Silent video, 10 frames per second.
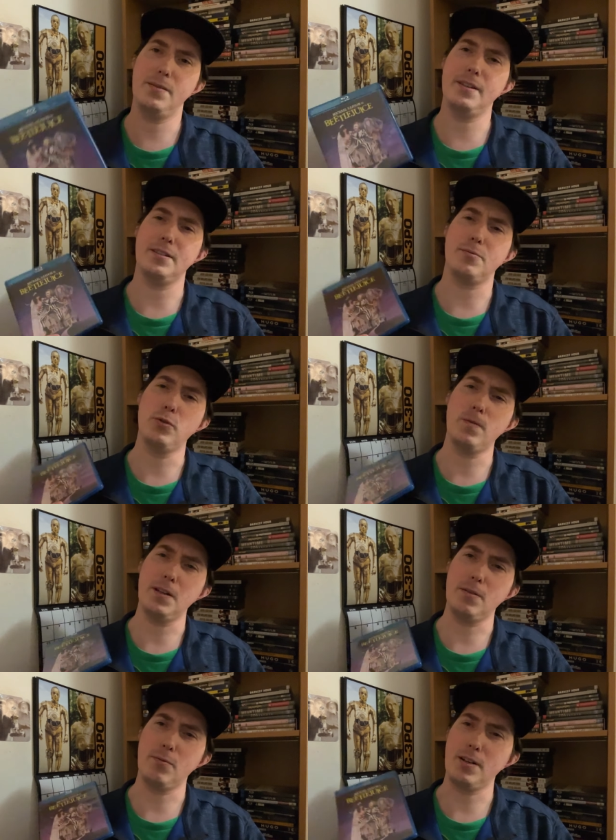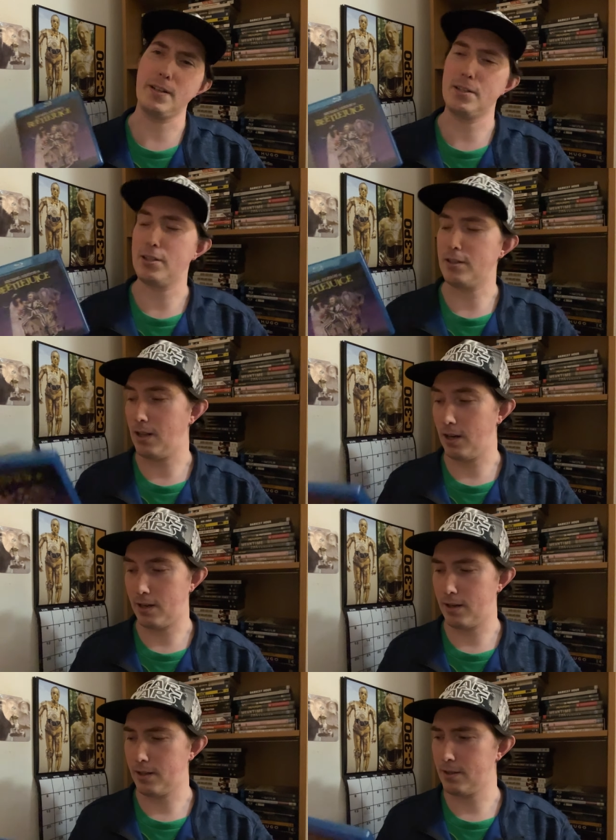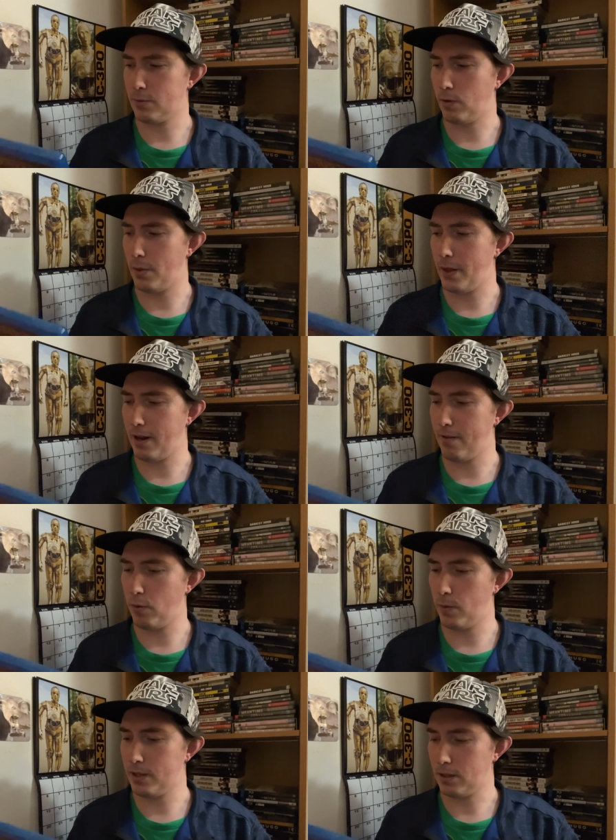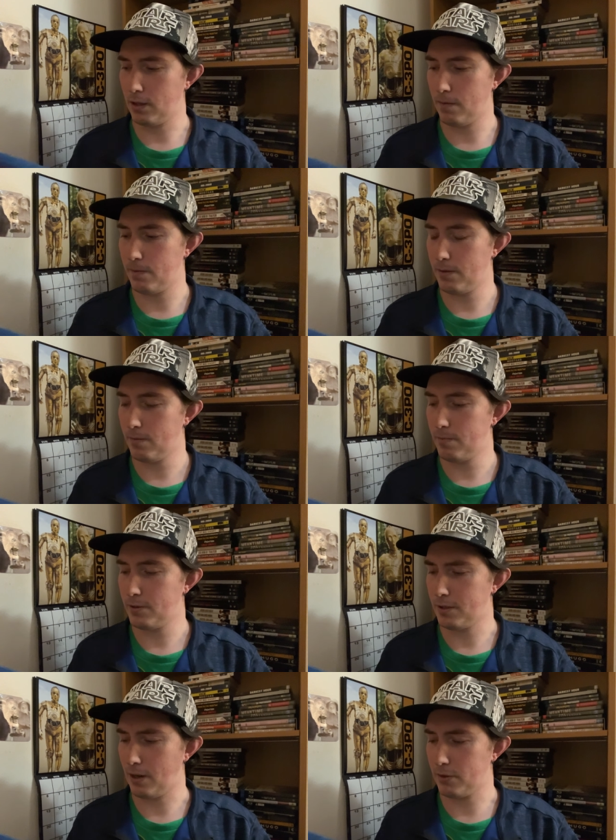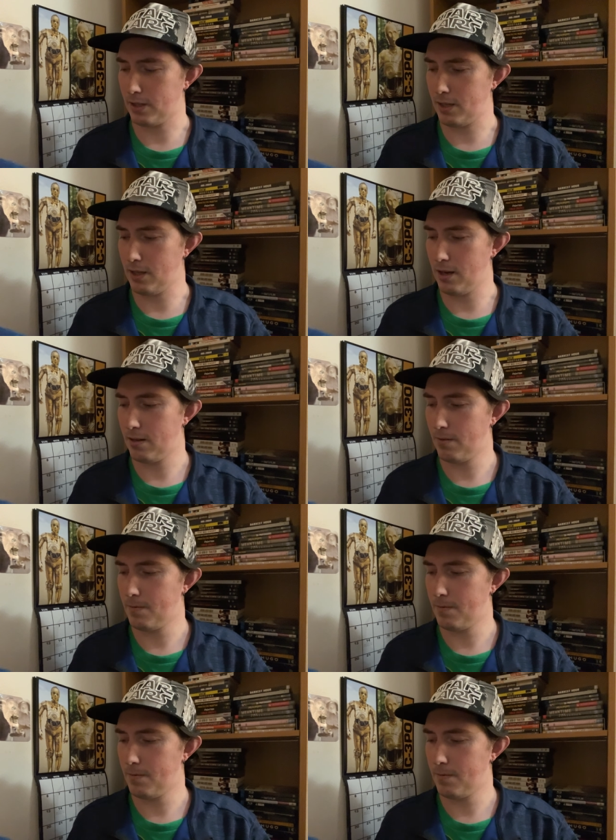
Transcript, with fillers: this movie really is just hilarious. It's one that I've always loved since I was a kid.